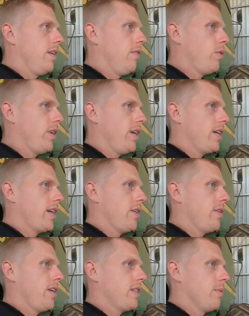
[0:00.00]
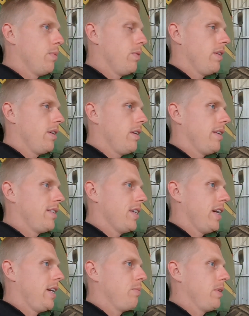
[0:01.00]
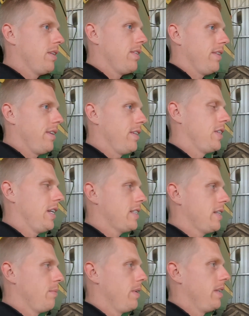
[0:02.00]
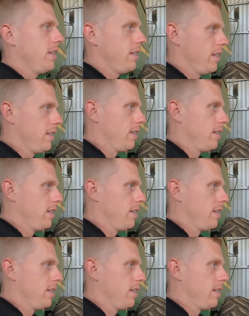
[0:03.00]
If we're going to put the chamberlain on the chassis bin,